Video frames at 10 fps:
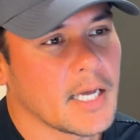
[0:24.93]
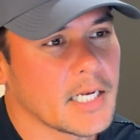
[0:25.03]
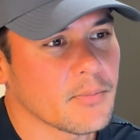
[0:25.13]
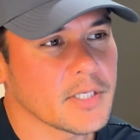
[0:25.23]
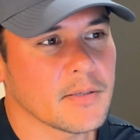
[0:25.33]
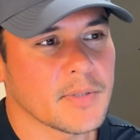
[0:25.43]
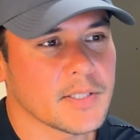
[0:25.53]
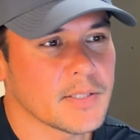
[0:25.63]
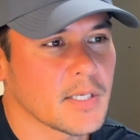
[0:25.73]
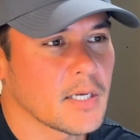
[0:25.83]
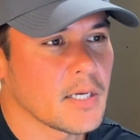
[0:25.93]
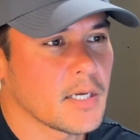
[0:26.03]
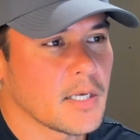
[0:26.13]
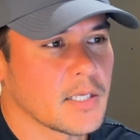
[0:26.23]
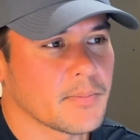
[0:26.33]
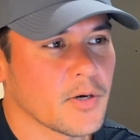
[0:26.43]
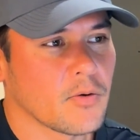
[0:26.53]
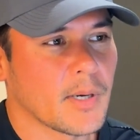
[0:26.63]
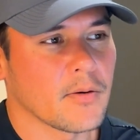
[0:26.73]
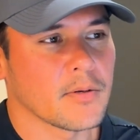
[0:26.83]
And he brings up this, this parable
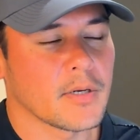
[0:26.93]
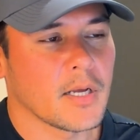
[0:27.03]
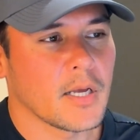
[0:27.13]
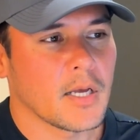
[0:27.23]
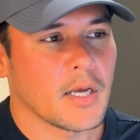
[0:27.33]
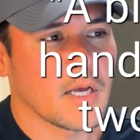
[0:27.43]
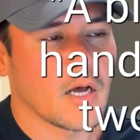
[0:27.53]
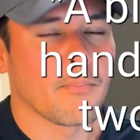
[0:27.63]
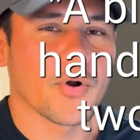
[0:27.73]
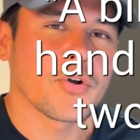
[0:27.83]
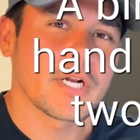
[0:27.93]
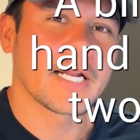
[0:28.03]
about a bird in